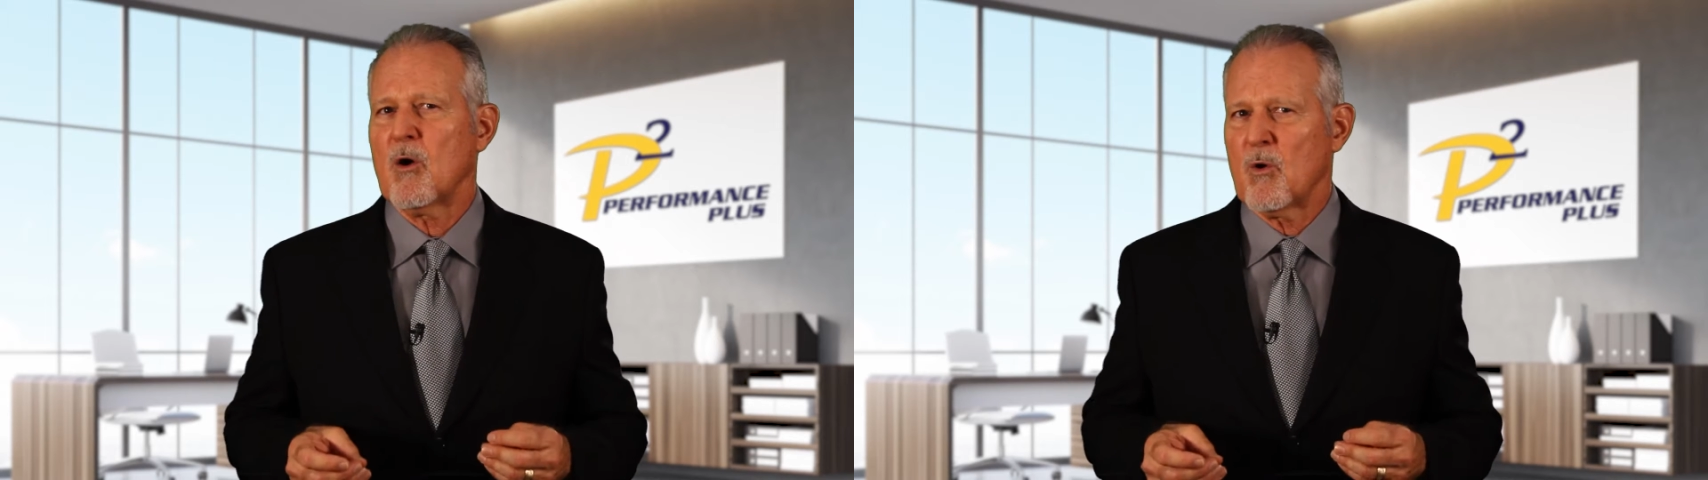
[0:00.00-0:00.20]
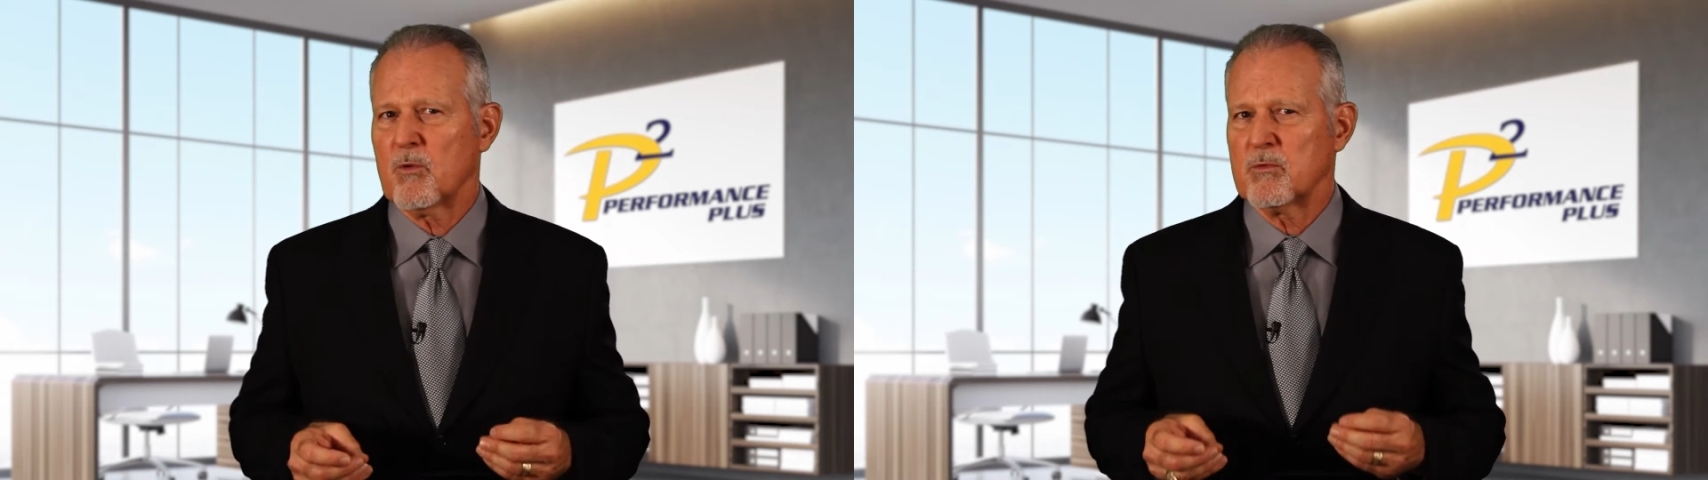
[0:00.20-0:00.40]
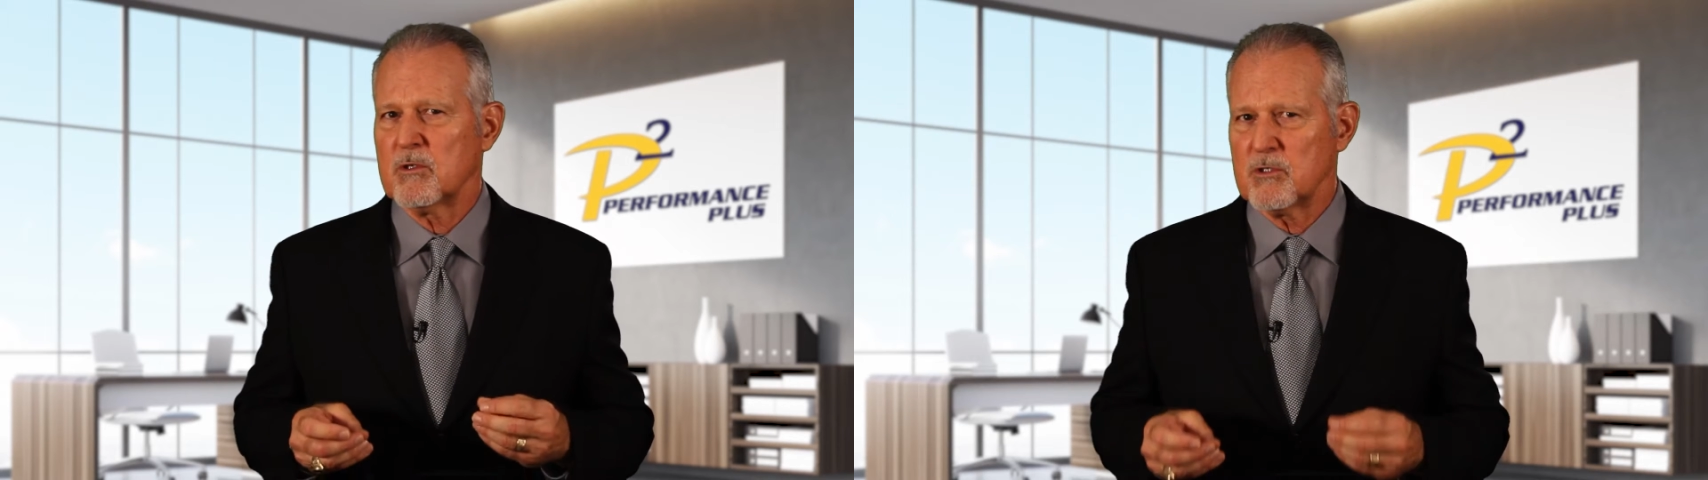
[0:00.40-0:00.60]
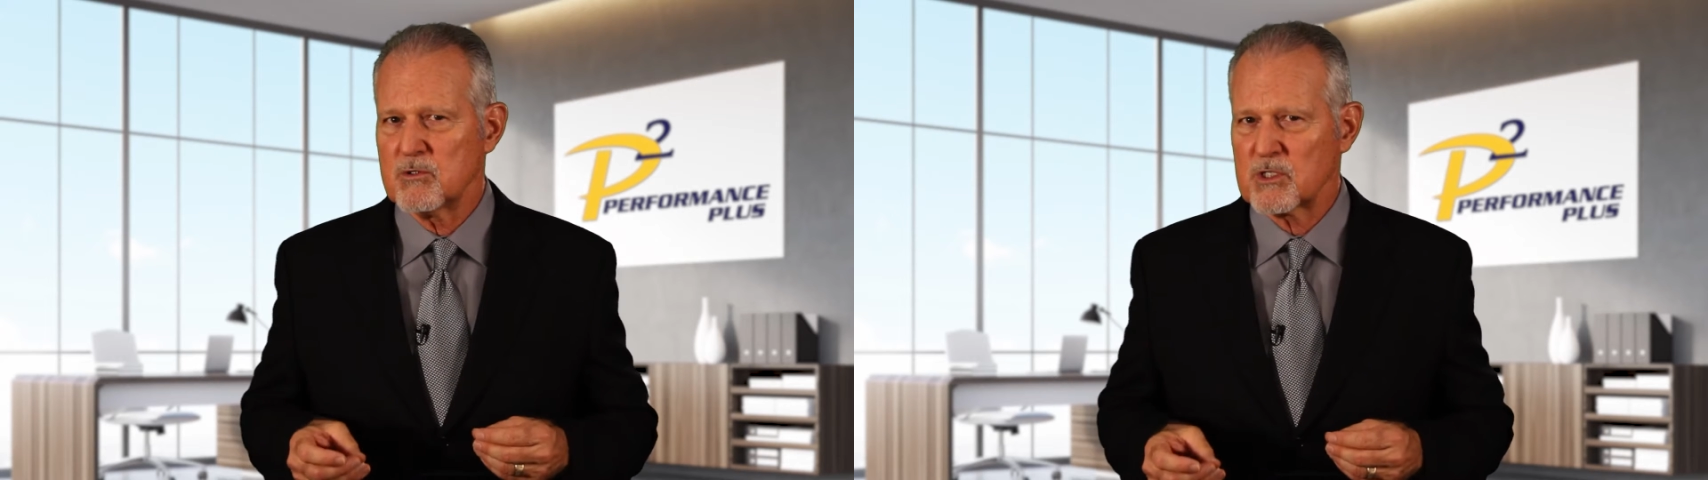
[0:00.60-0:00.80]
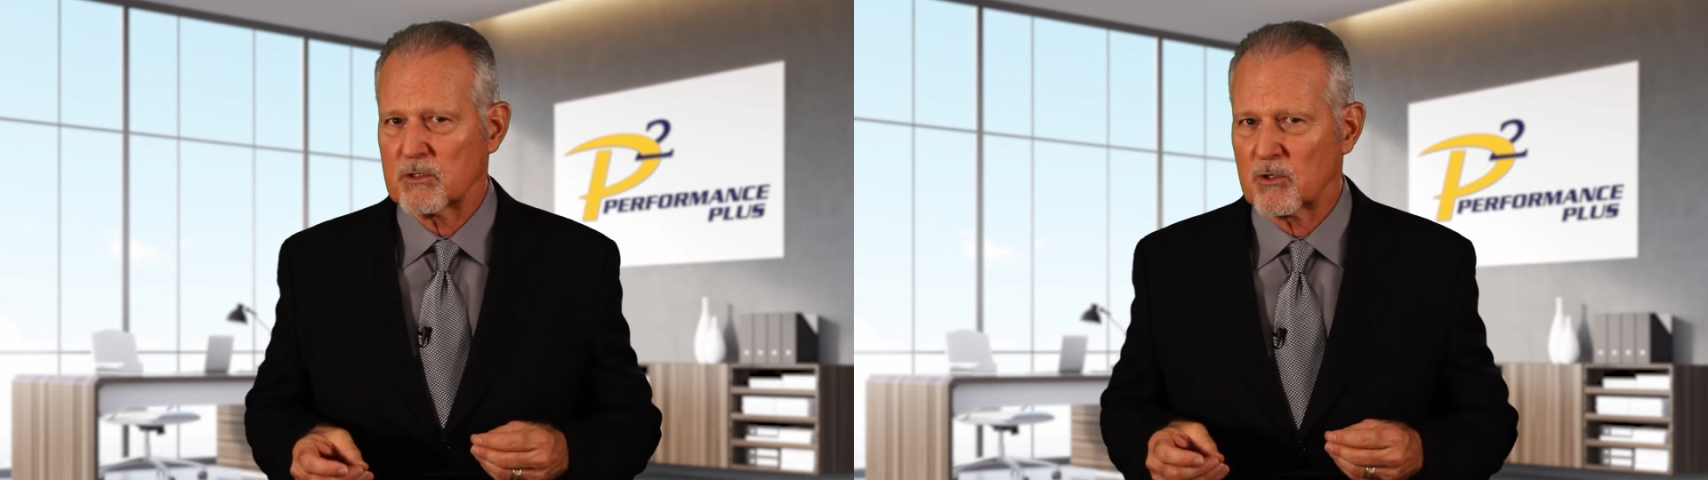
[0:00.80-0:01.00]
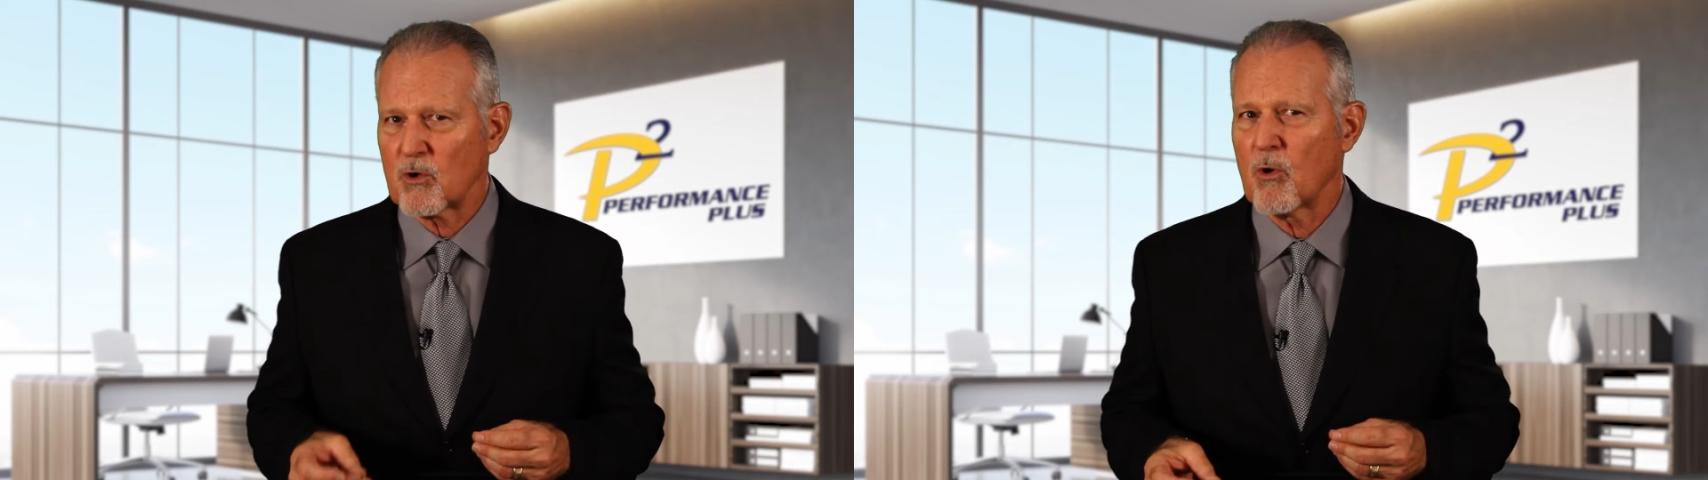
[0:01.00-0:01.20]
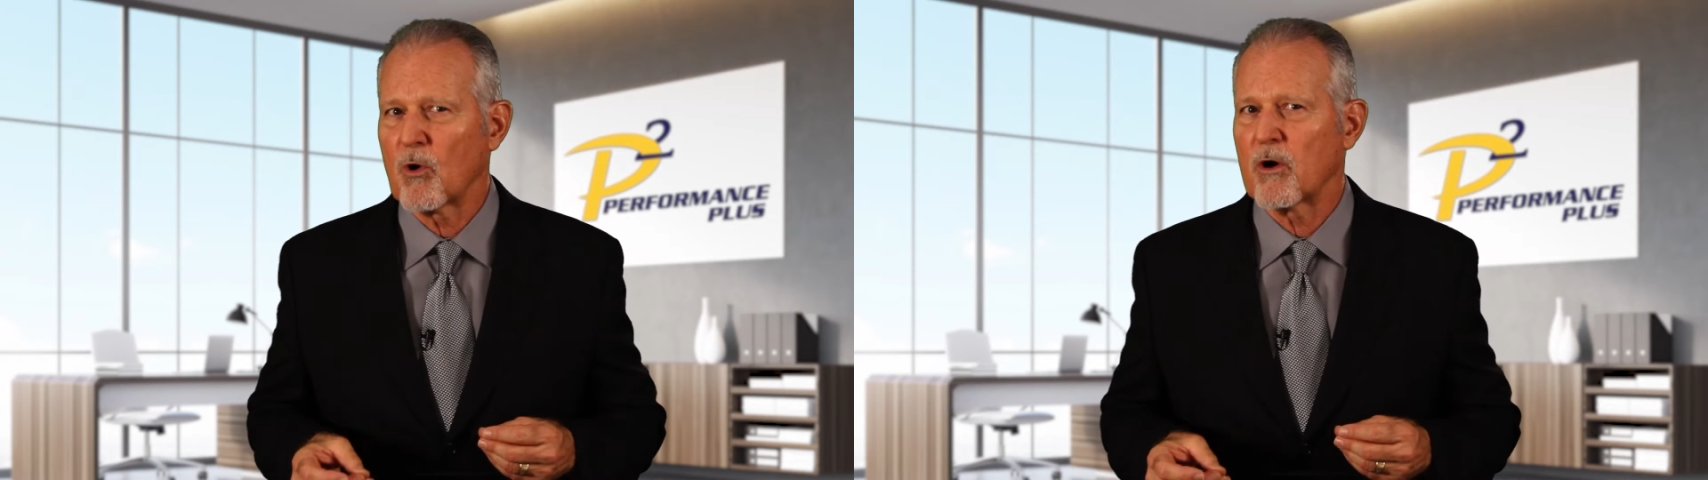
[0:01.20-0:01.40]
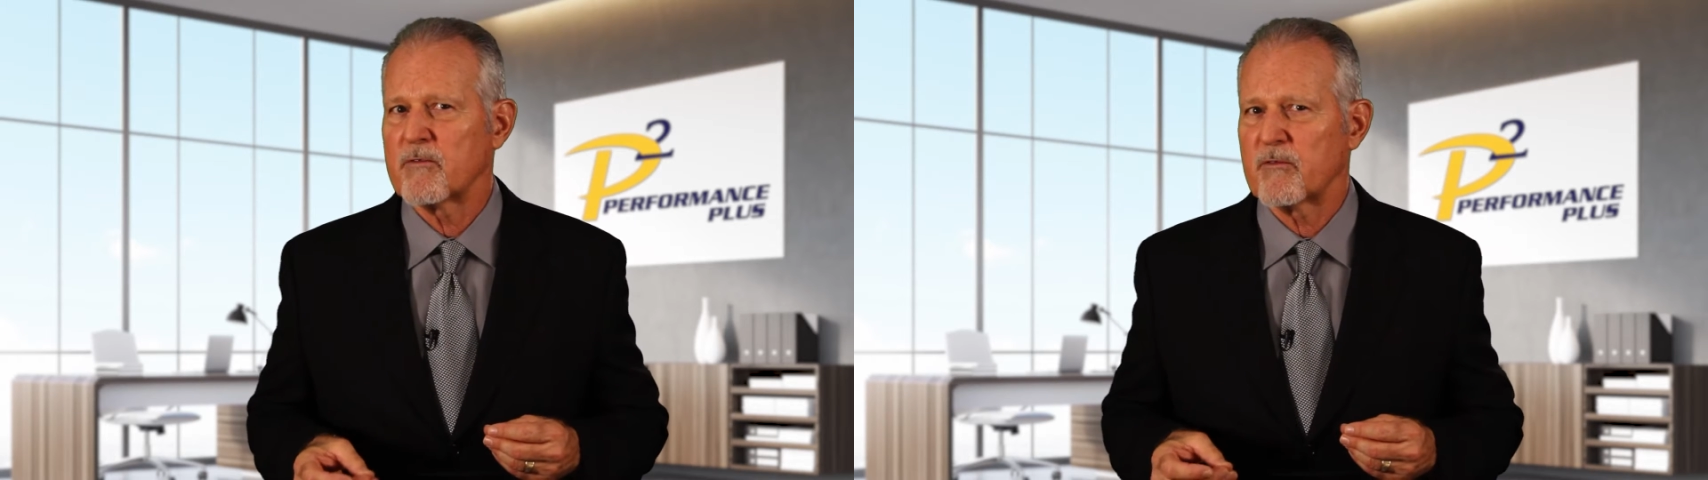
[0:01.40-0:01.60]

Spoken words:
own using the core of